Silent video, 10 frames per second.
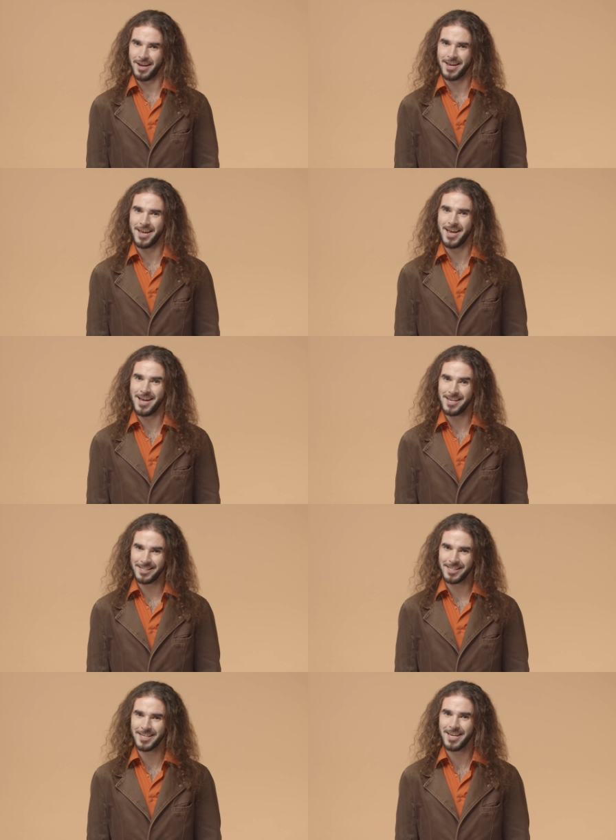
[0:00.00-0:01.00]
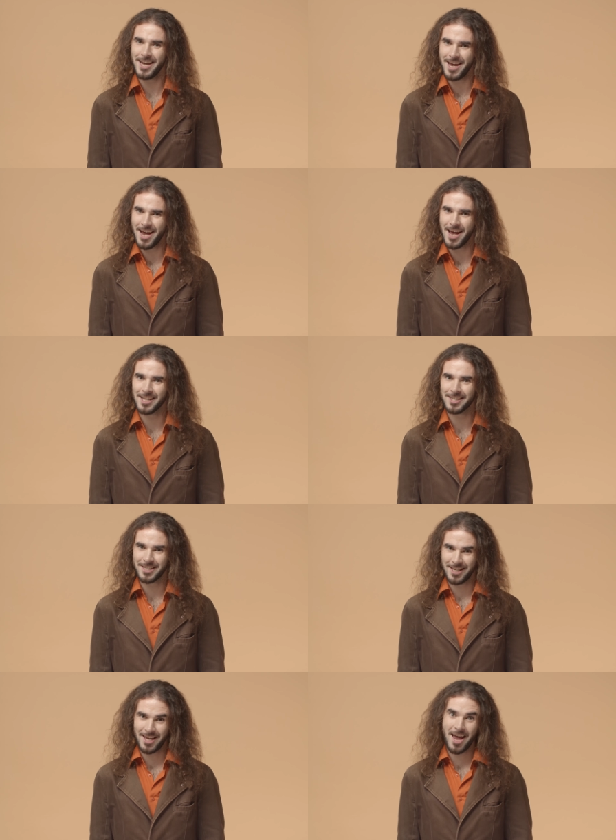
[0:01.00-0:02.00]
for you? Well, yeah.
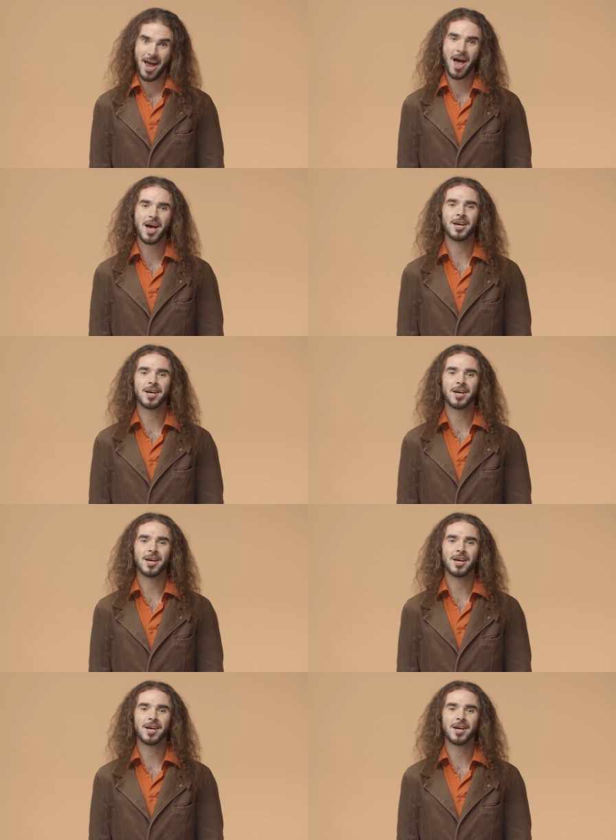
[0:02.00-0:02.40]
For